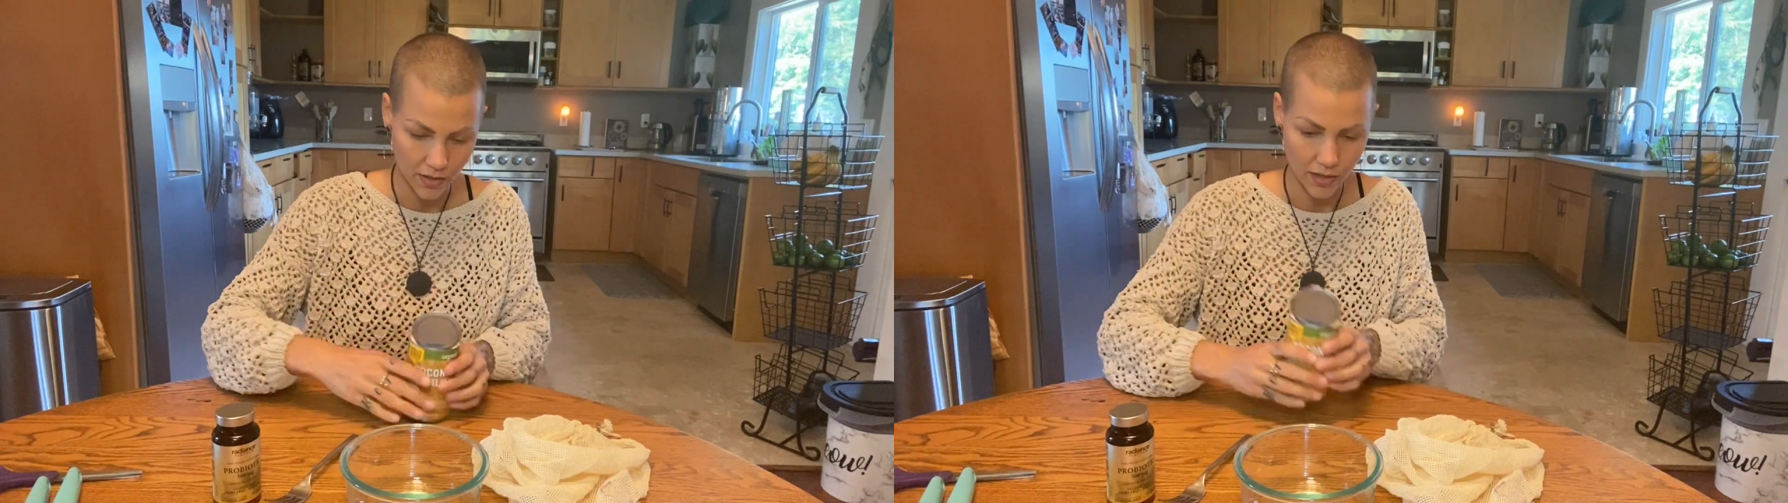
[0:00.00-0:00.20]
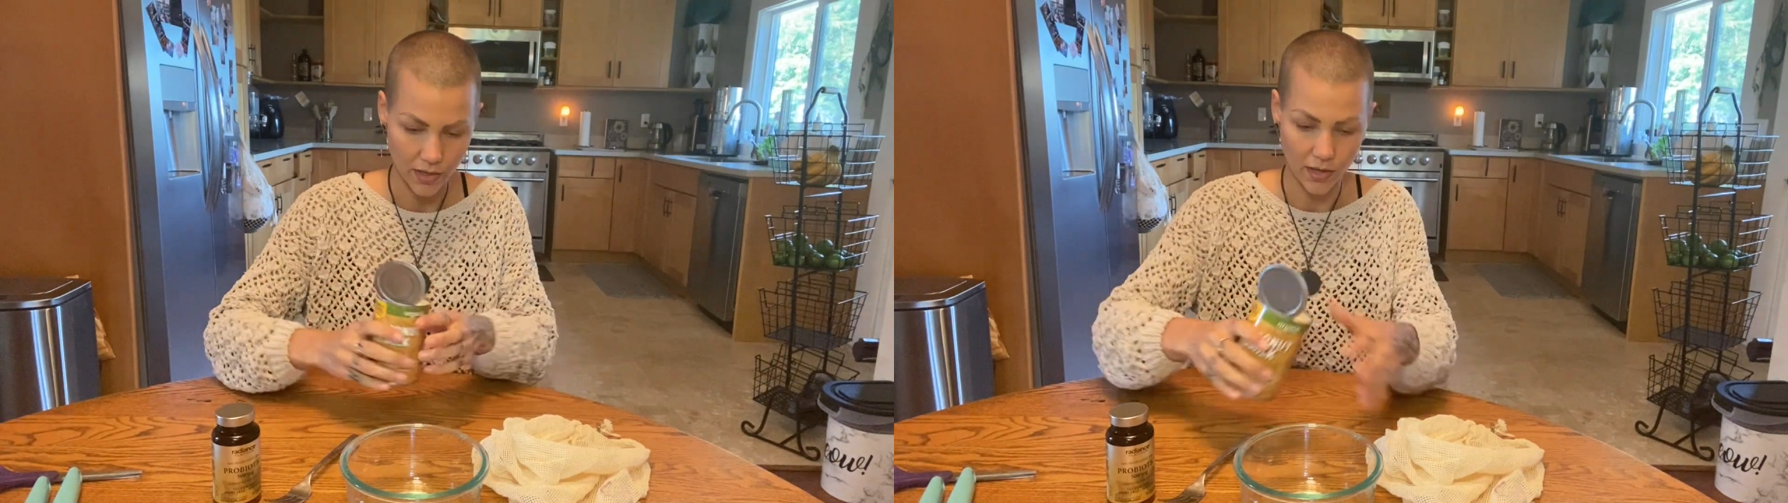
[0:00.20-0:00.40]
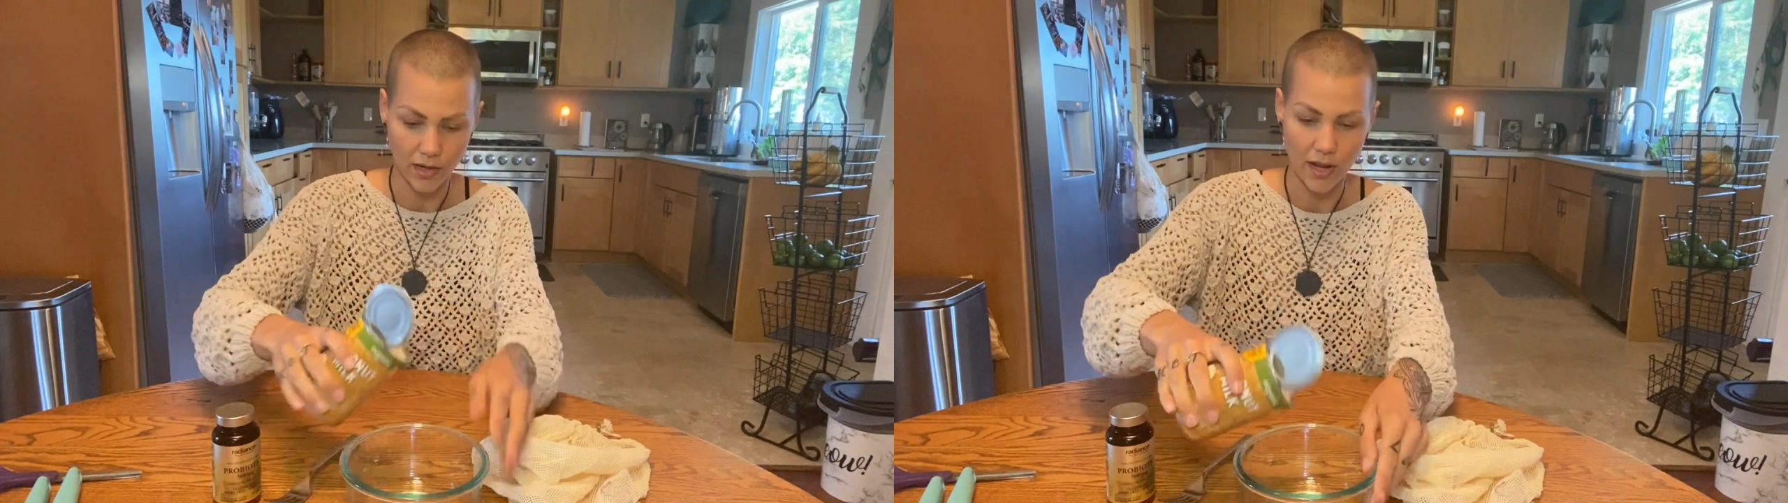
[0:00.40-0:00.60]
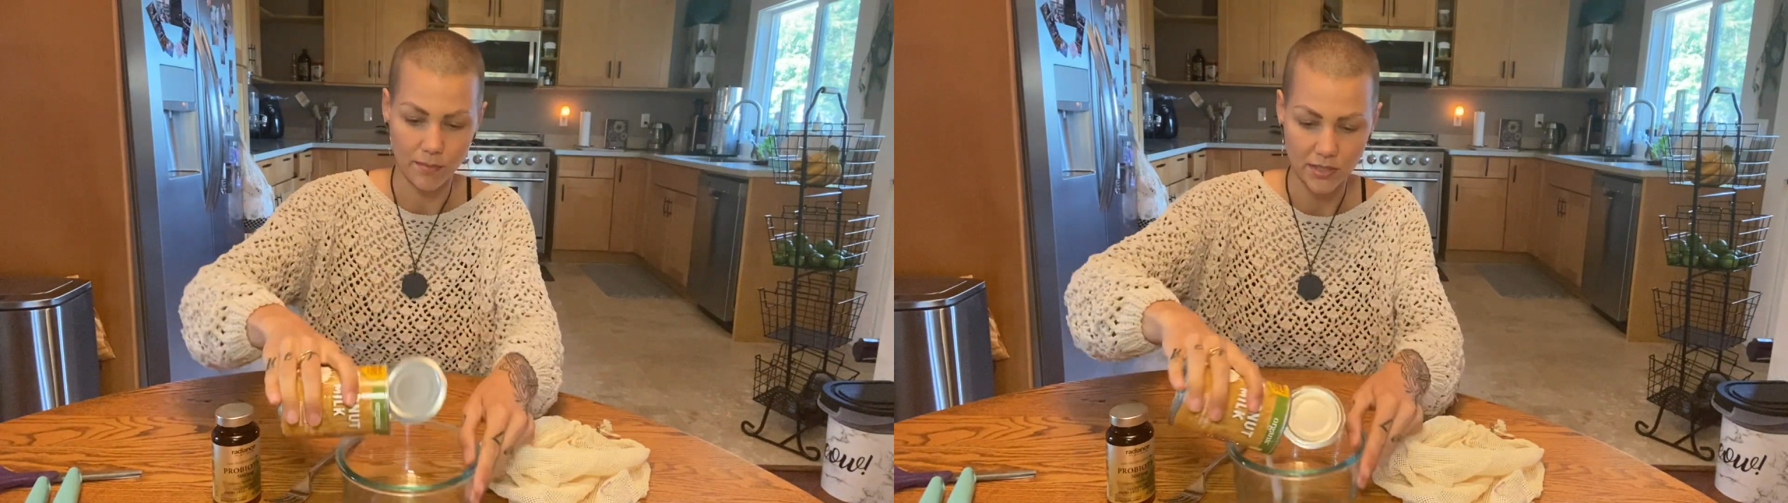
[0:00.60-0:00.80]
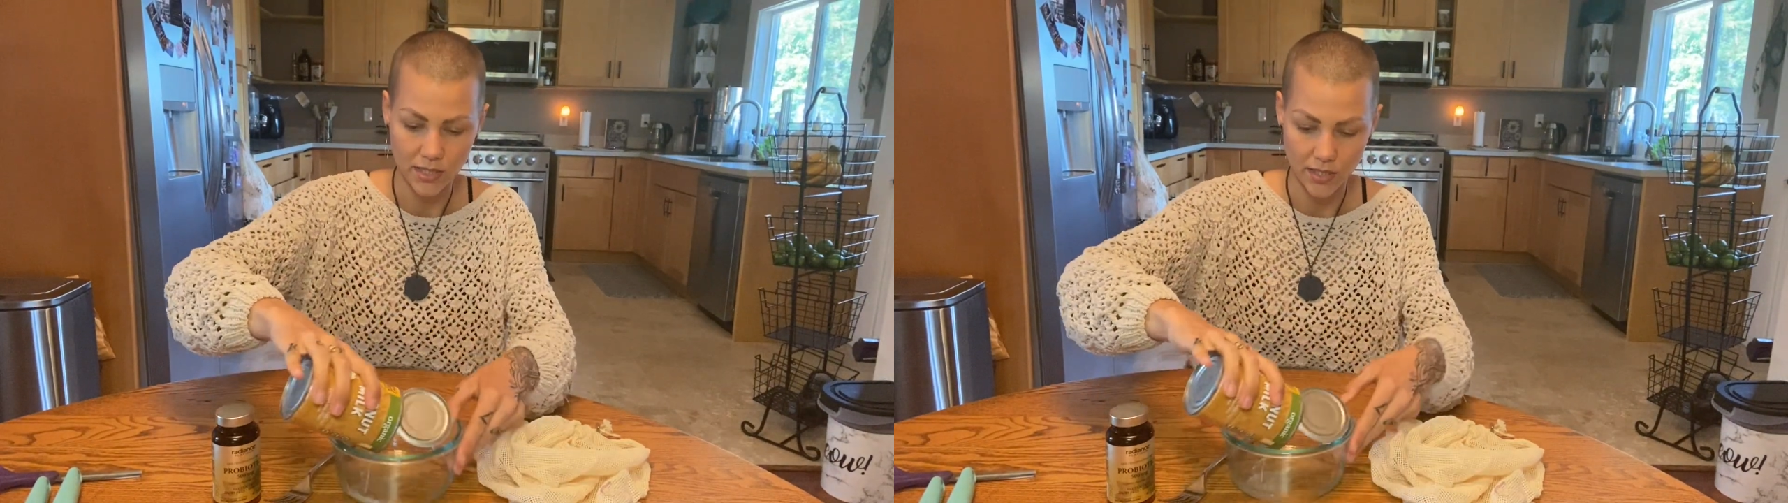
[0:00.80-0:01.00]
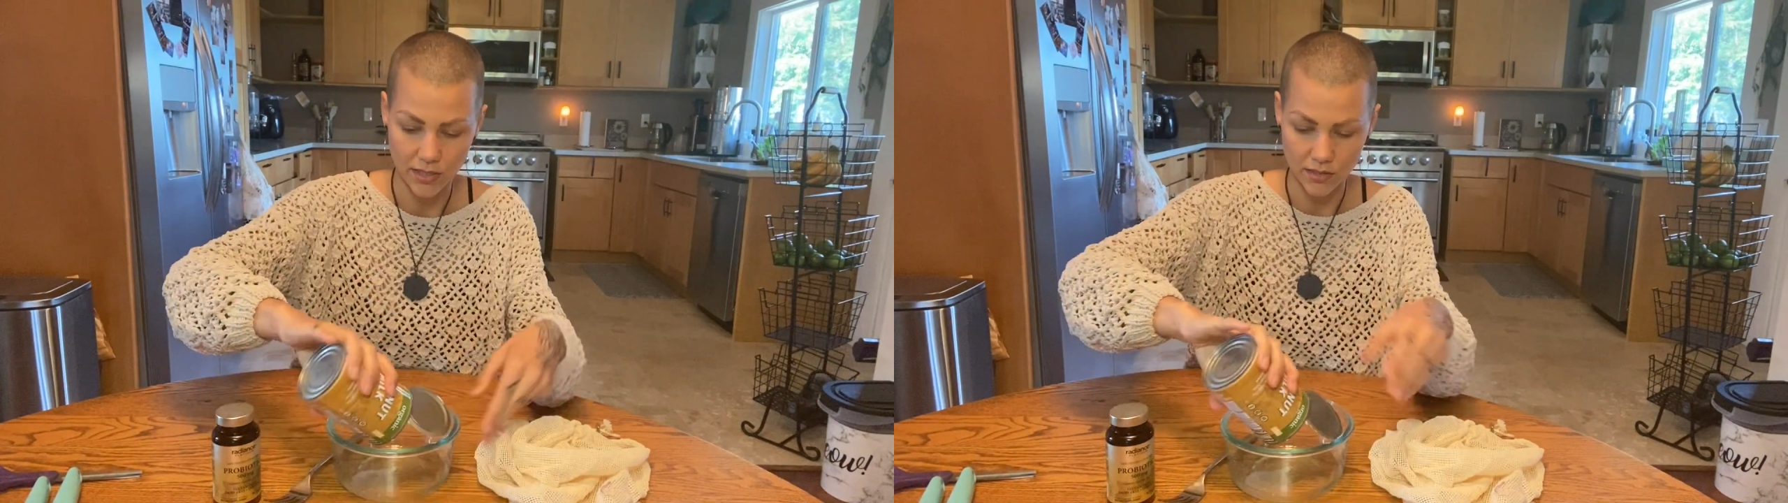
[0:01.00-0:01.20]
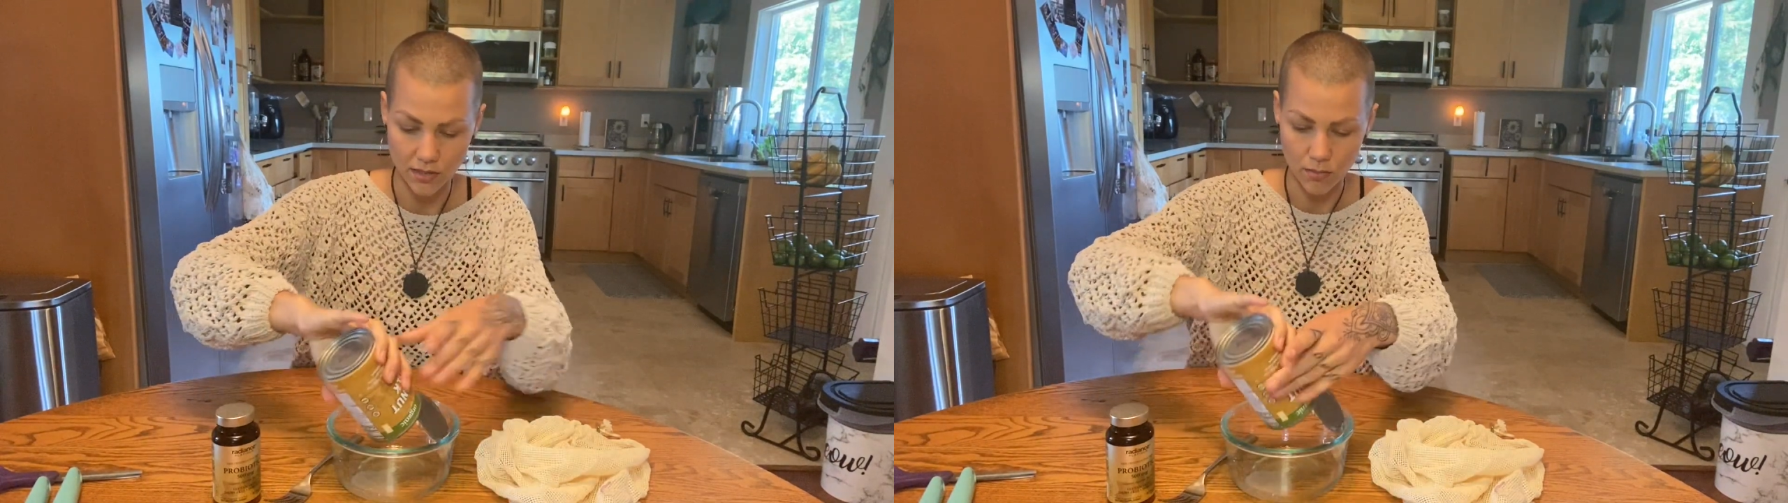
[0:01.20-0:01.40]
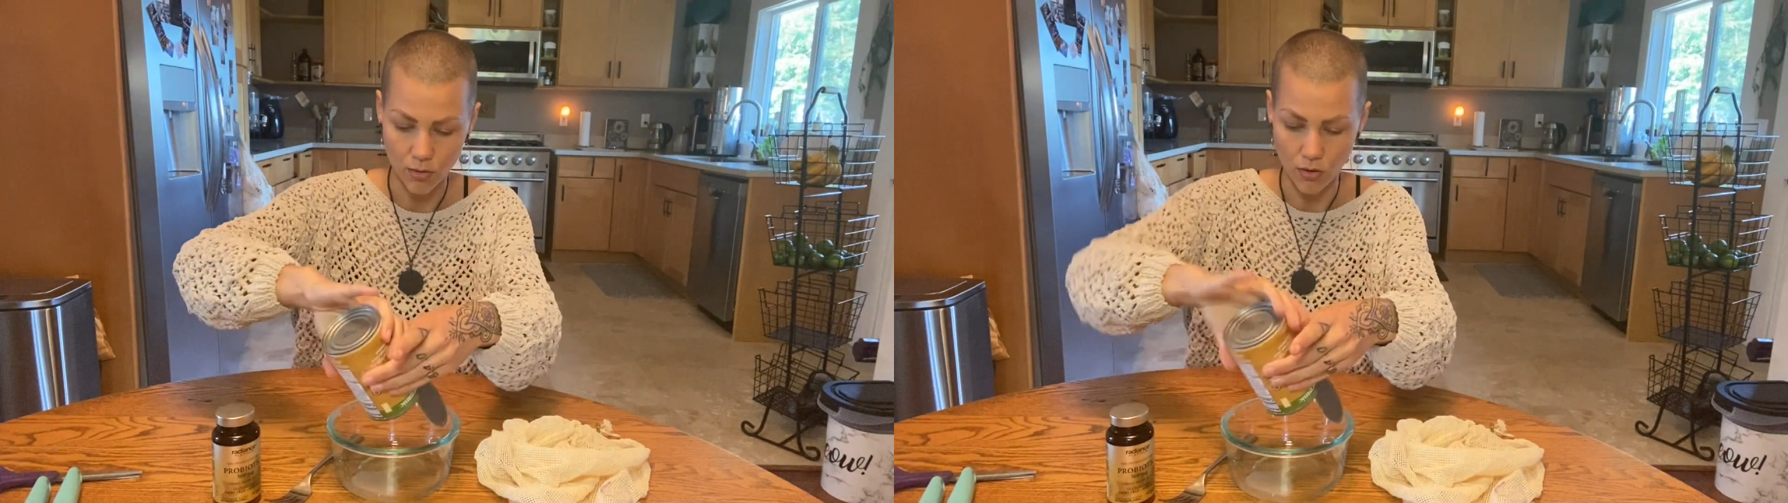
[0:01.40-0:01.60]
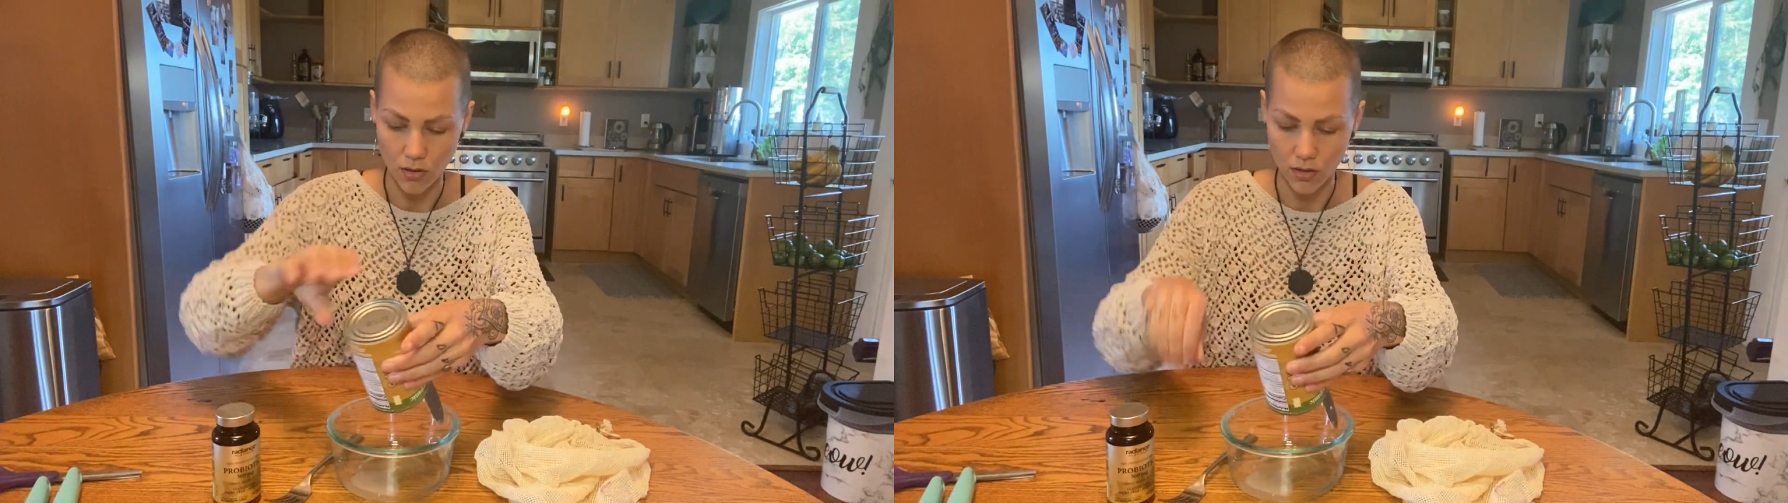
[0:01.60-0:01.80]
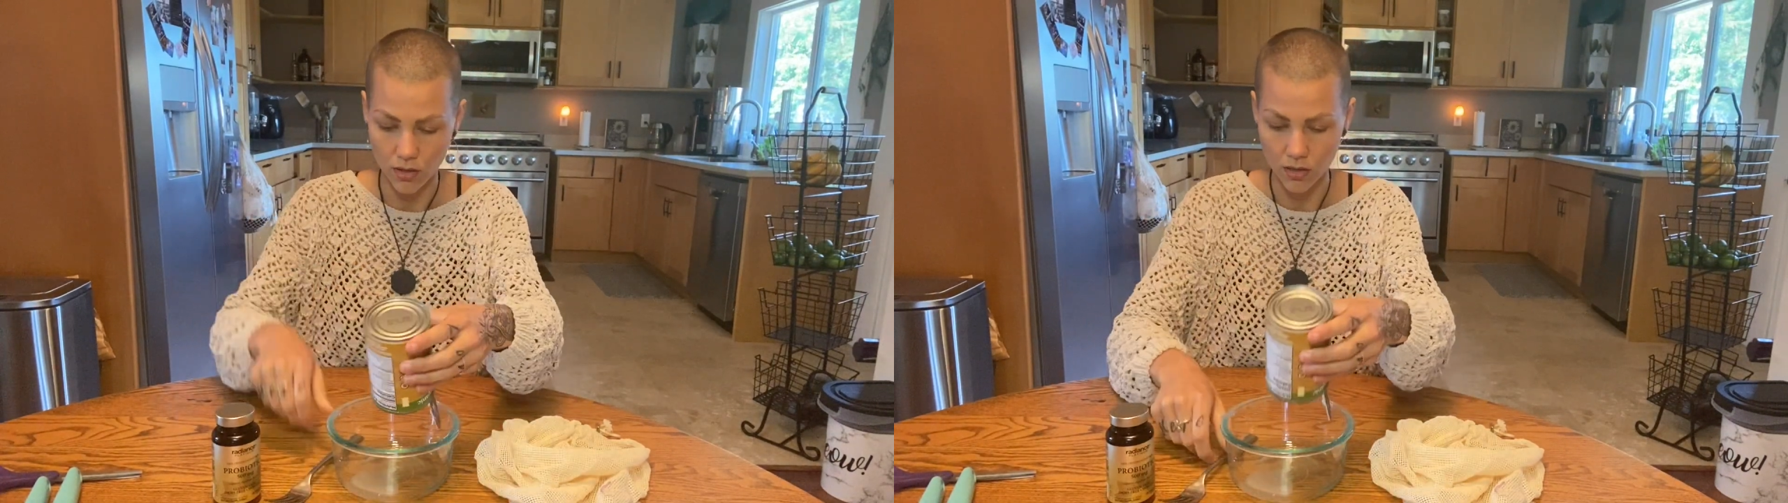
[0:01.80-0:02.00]
and empty it into the
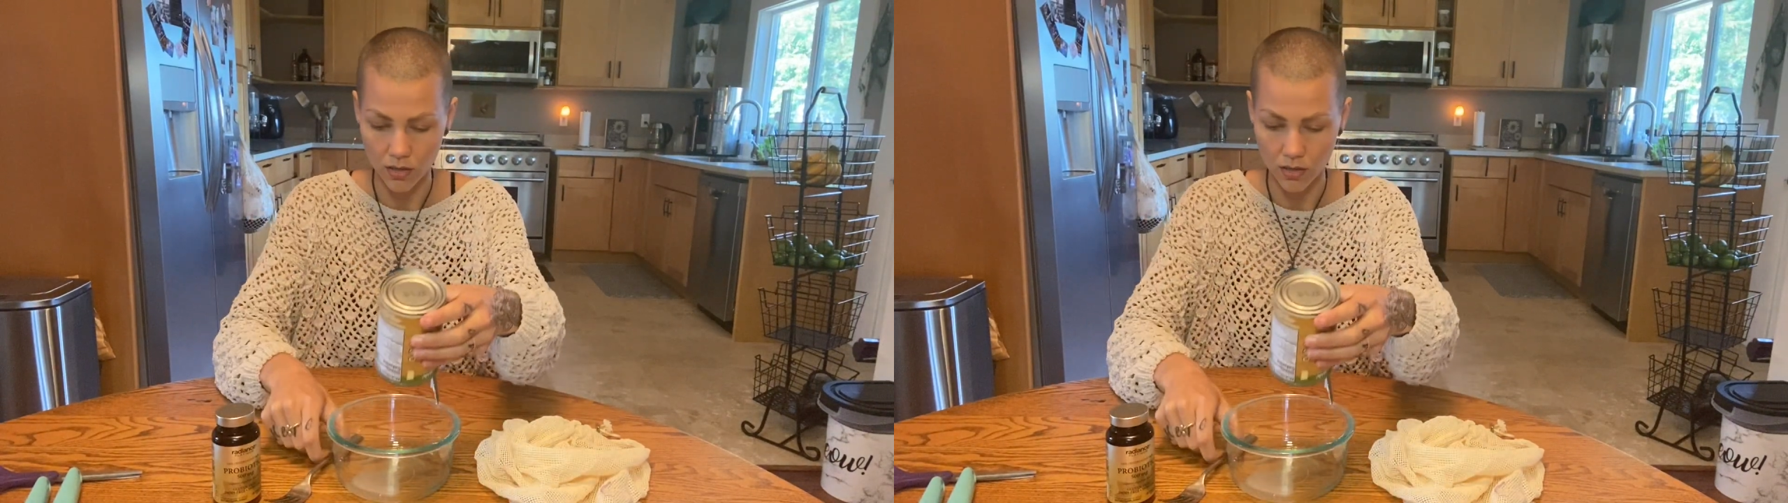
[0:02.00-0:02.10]
bowl.